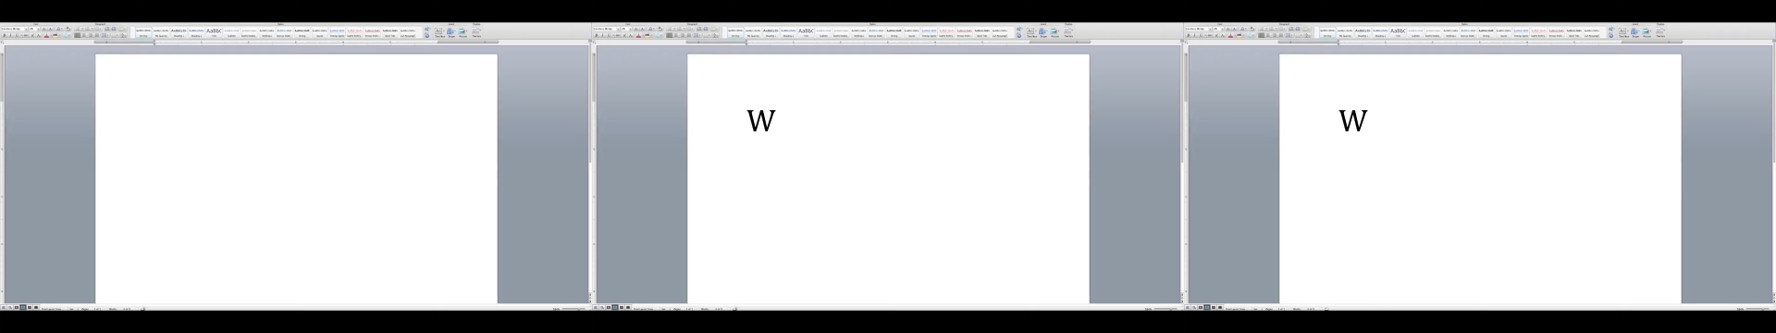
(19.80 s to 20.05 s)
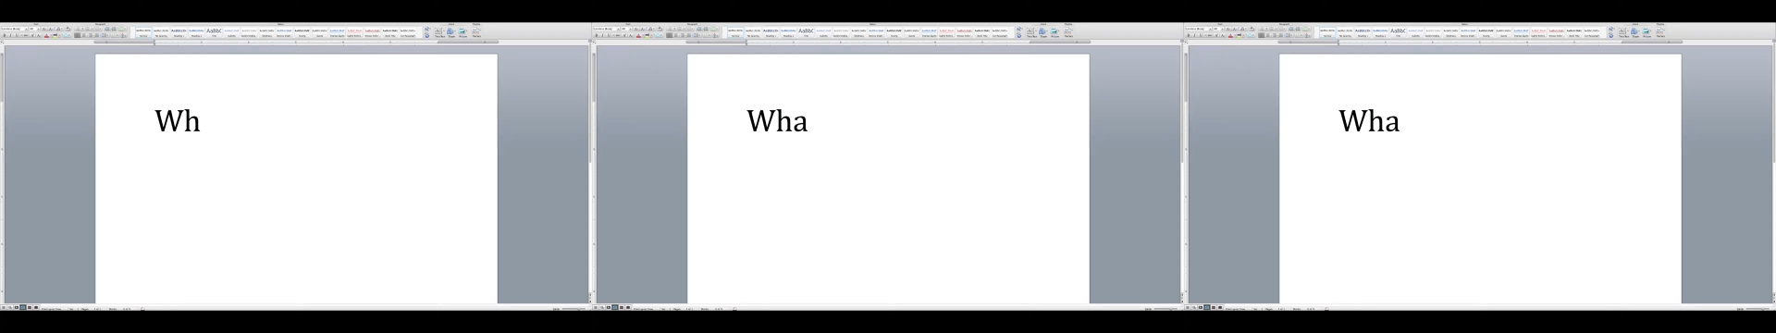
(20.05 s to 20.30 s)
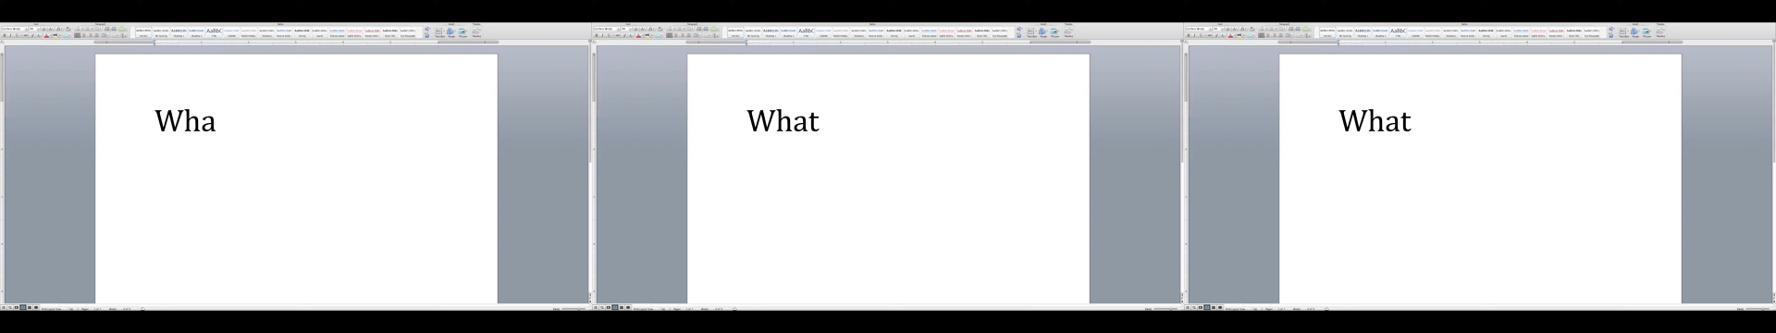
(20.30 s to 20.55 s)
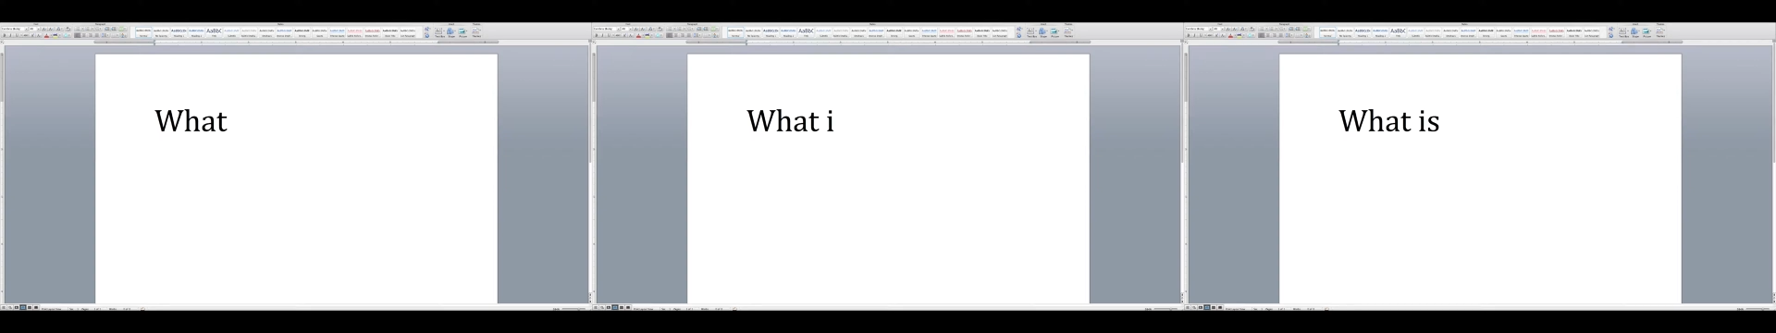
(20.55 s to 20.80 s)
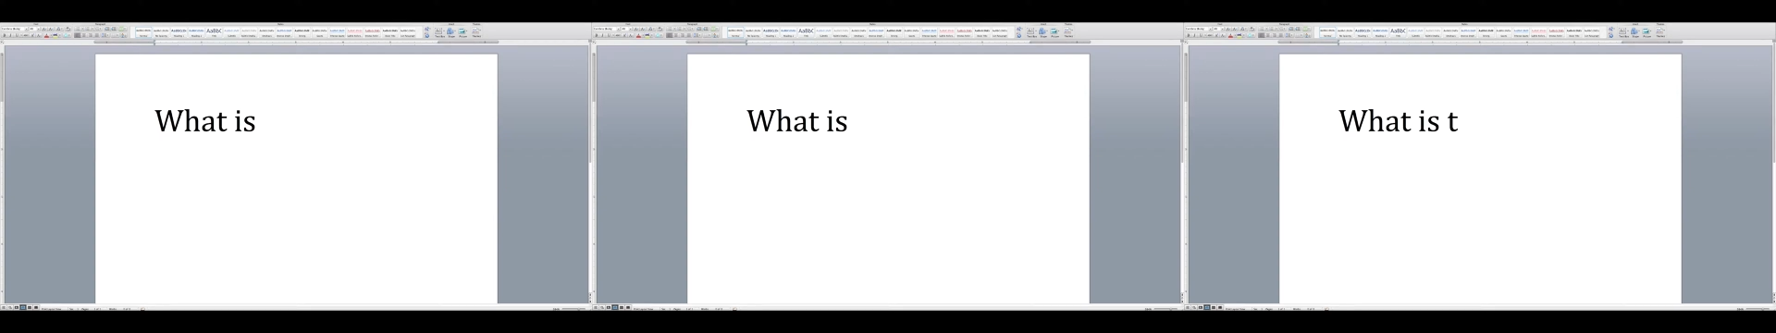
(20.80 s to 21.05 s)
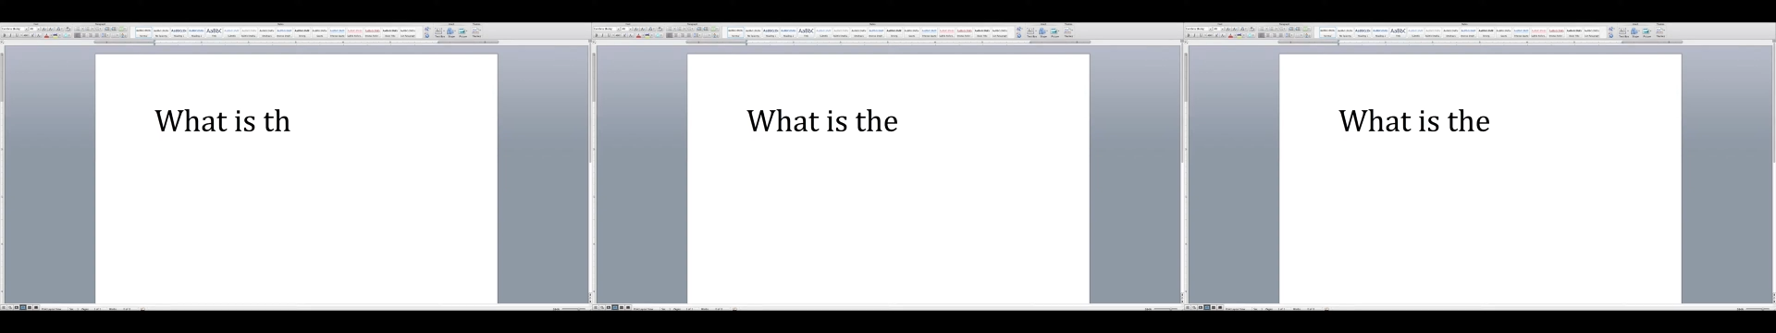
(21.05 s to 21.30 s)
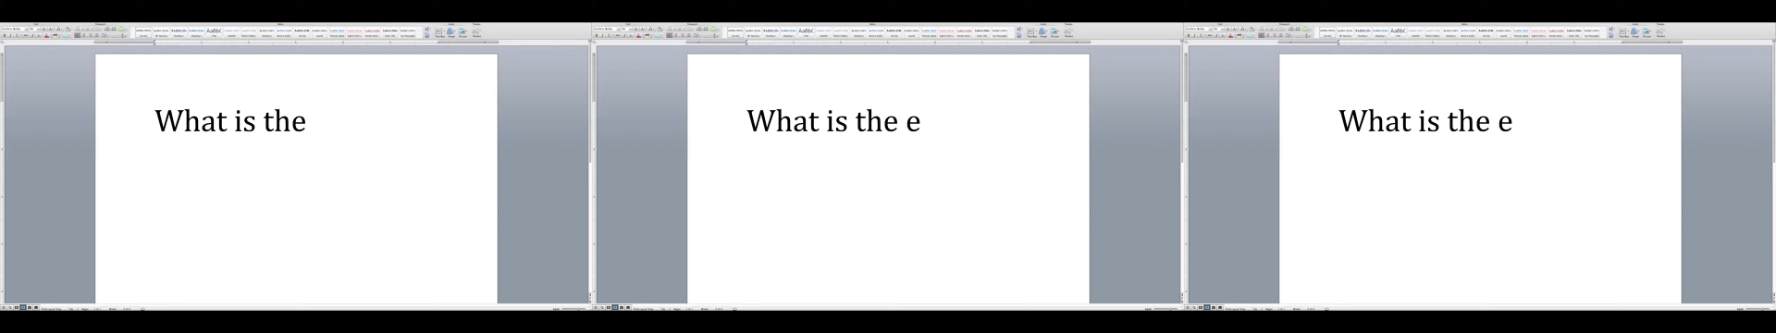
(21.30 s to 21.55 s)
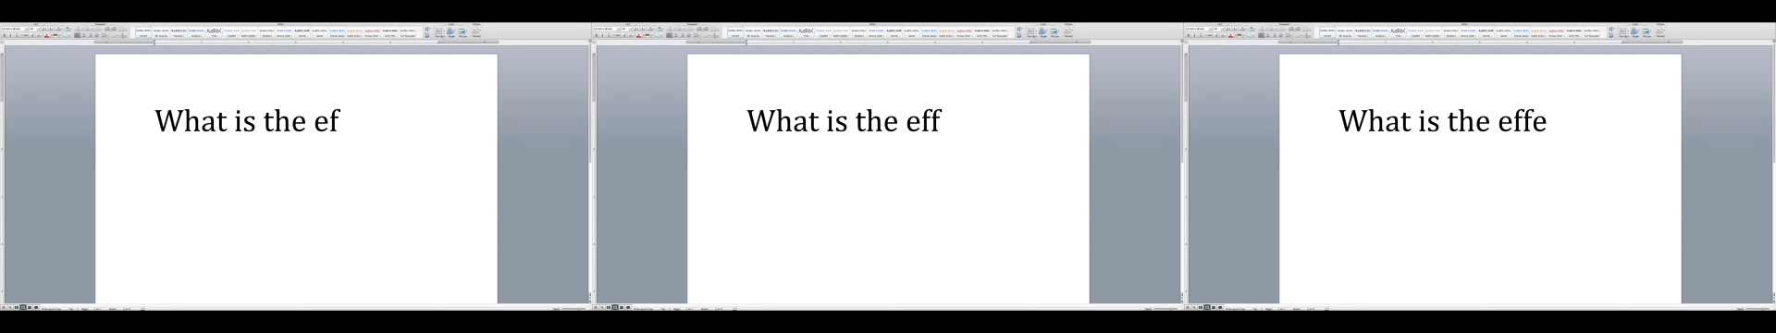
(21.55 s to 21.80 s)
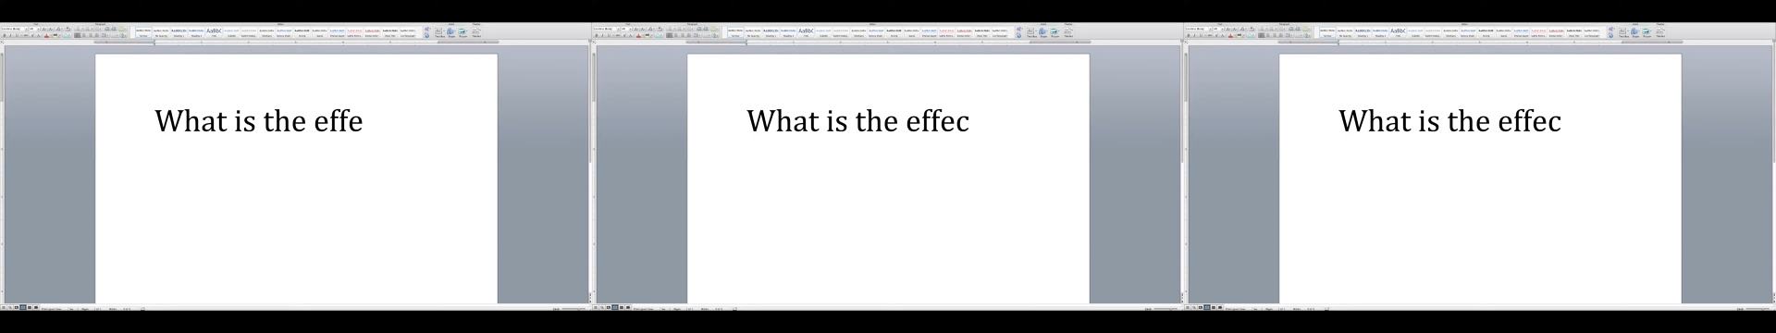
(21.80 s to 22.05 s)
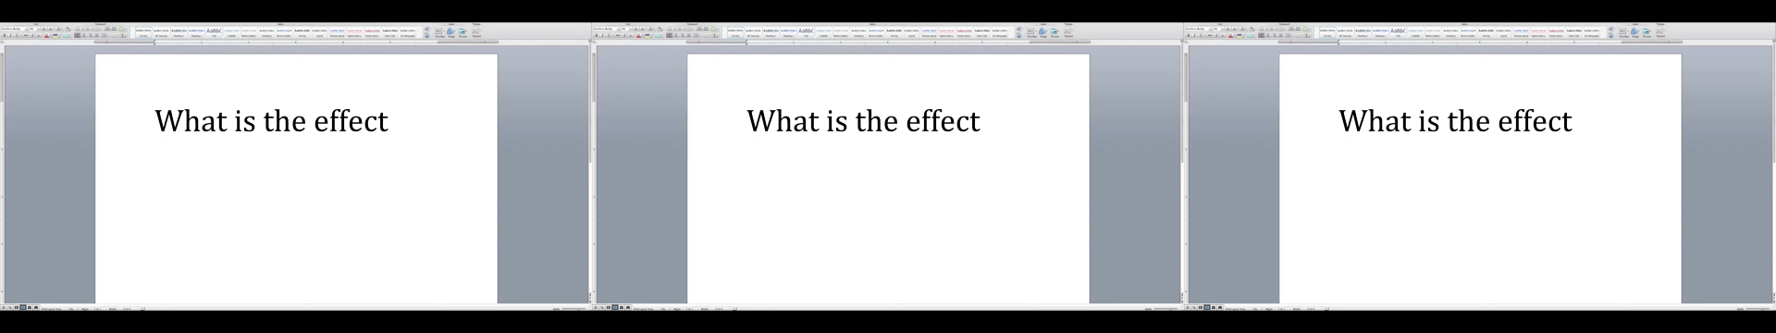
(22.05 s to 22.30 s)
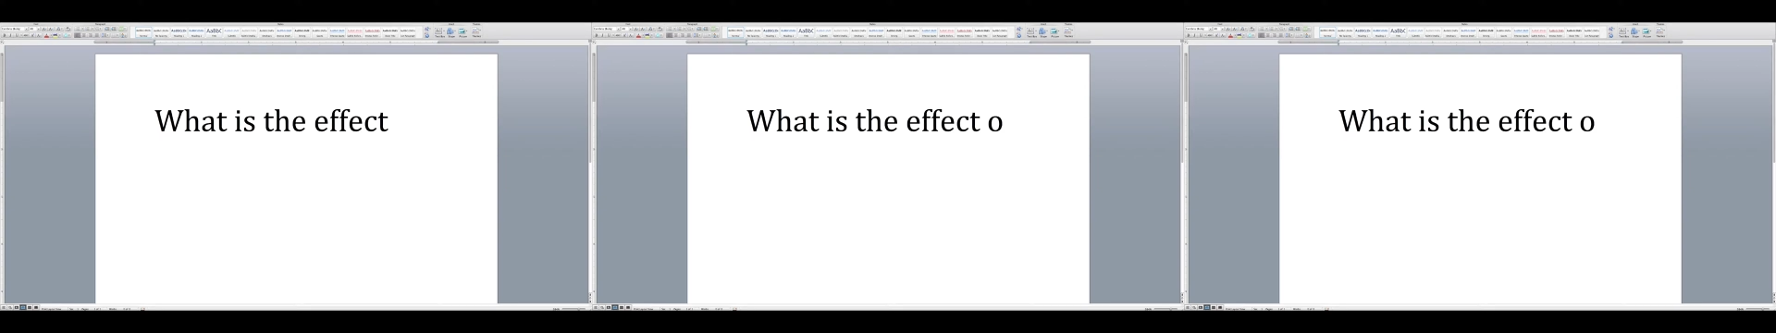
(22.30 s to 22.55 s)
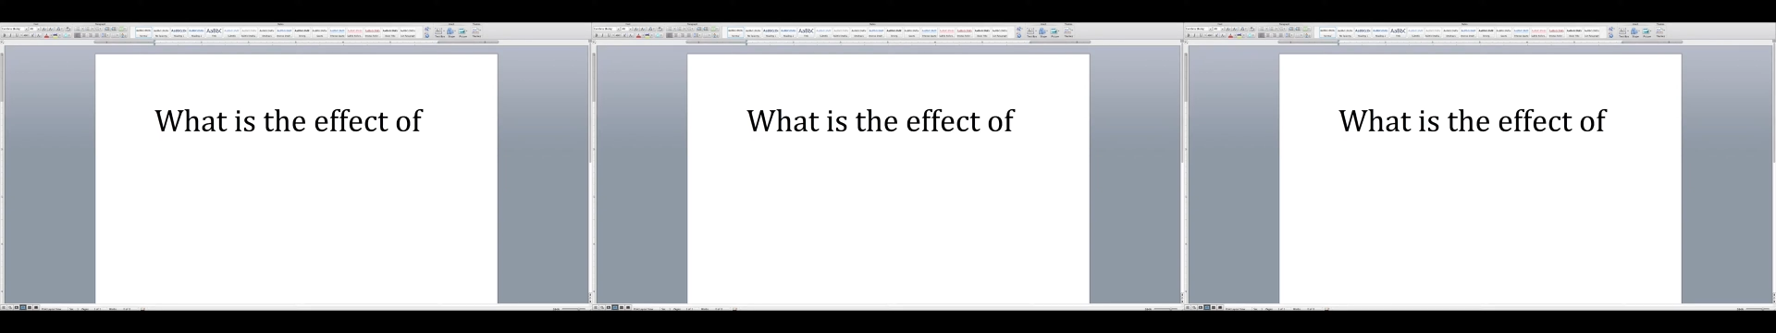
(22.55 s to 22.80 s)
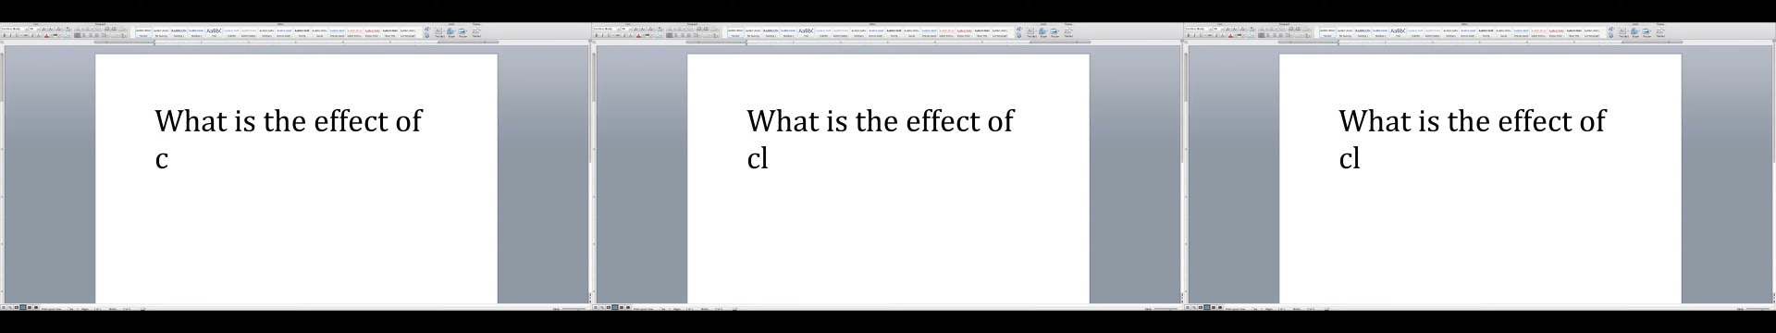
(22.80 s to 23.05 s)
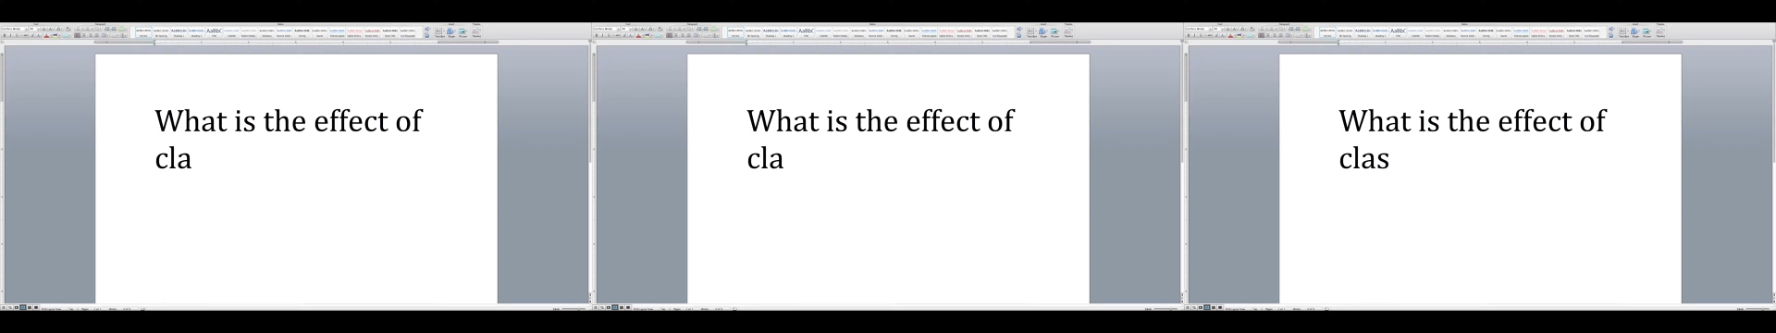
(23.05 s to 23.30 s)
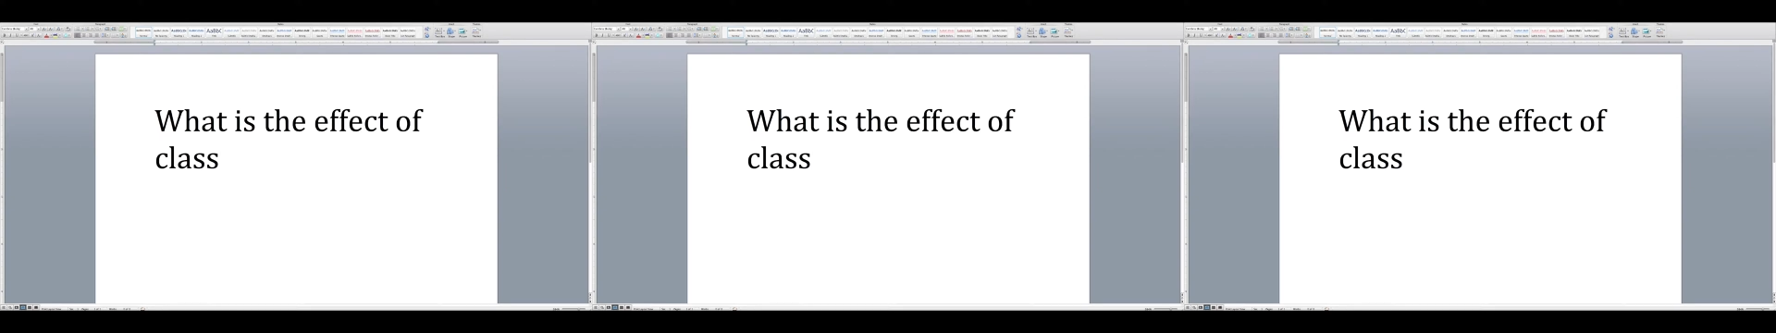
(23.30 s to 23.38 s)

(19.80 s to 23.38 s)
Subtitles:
No face is visible, so there are no lips to read.